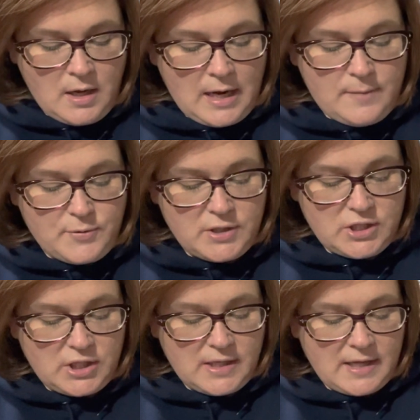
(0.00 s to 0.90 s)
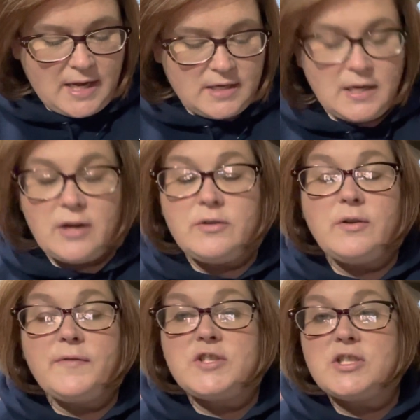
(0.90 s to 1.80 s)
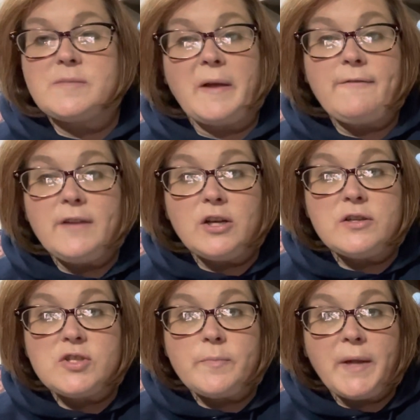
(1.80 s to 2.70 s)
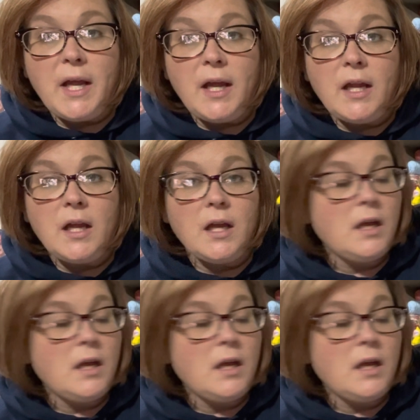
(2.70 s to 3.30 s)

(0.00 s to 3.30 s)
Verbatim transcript: I appreciate that. I don't know if it's just my fingers are big,